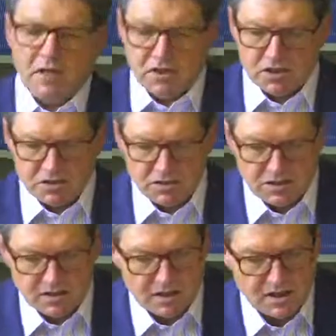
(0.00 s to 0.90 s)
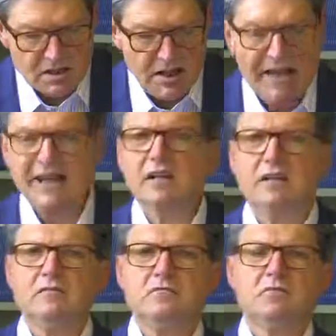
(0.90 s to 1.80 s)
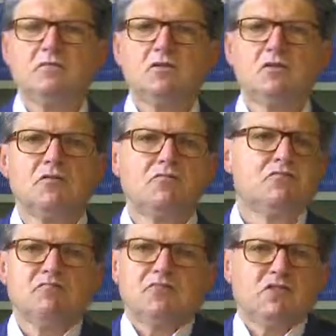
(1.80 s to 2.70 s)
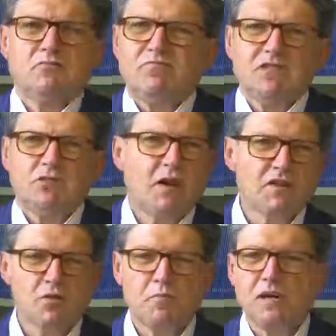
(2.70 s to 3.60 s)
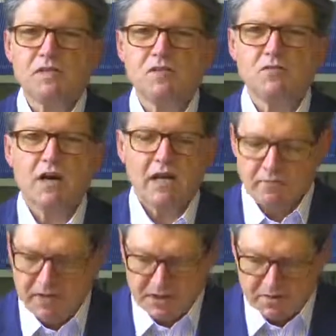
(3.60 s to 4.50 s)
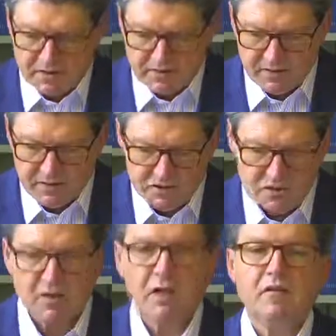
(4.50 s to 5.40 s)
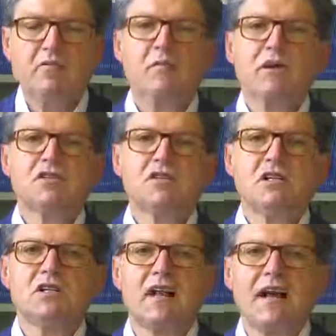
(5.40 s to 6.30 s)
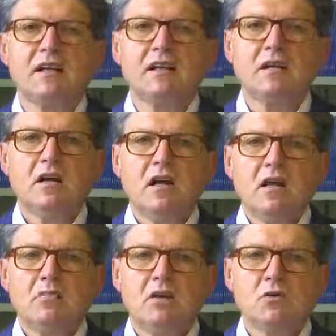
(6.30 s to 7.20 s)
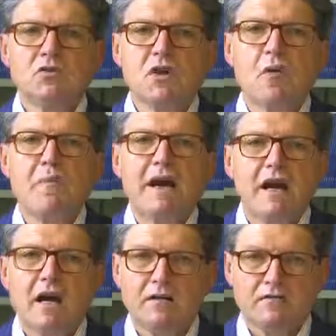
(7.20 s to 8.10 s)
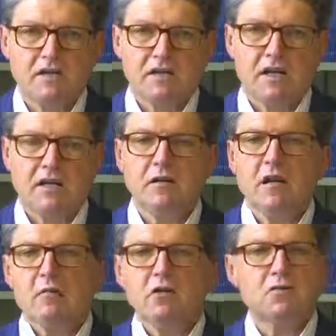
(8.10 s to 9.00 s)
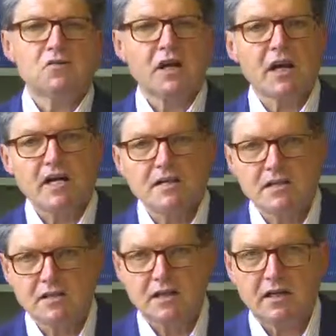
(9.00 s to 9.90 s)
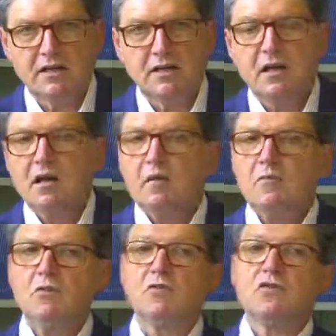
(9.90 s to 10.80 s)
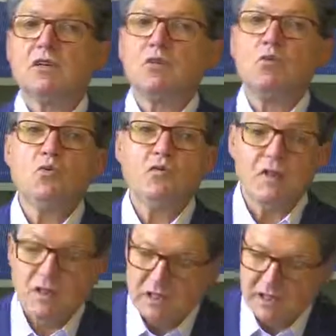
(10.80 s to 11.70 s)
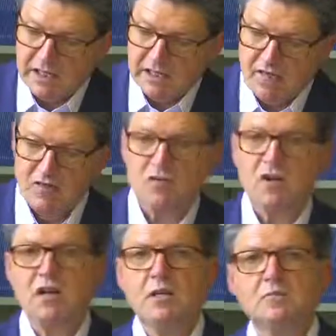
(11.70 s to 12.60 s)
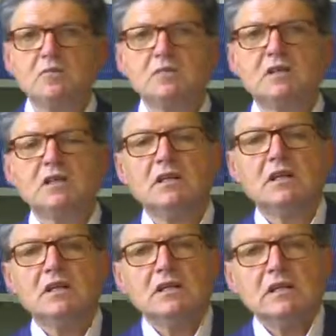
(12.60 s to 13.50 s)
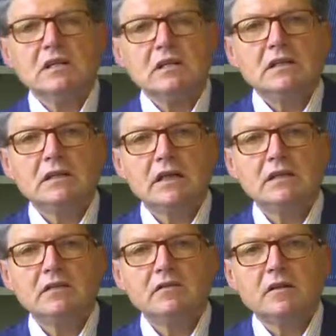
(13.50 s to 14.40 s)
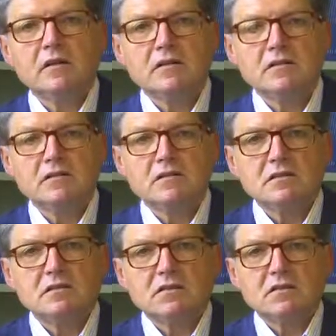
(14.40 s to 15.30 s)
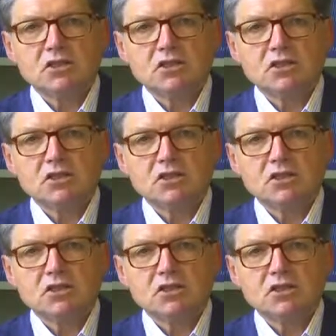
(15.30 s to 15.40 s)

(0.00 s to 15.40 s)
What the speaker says: it is extremely important. But if we people, we humans, don't learn, and cosmetic surgery is just one example, if we human beings don't learn to live with our finiteness, our defectiveness, our